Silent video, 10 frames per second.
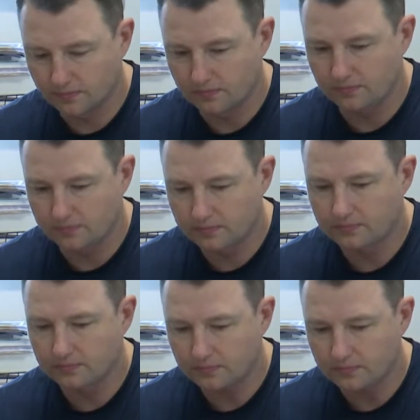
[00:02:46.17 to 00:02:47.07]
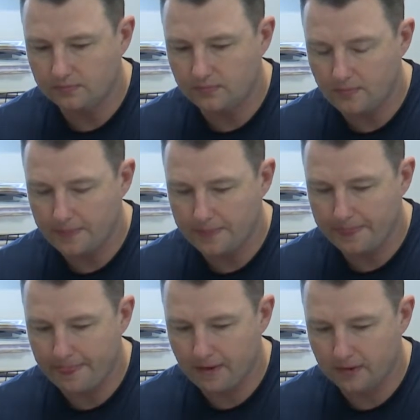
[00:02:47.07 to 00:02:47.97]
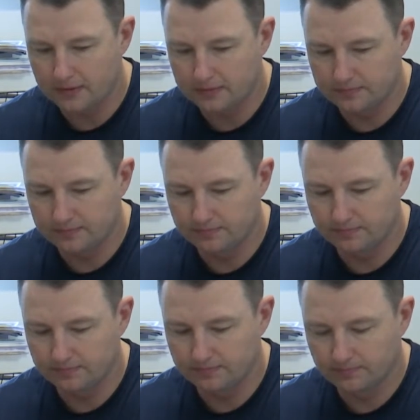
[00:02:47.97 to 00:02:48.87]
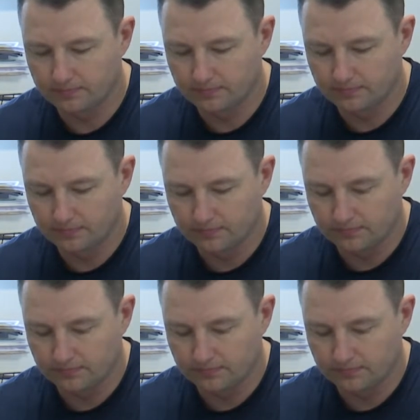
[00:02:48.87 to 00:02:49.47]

(not speaking)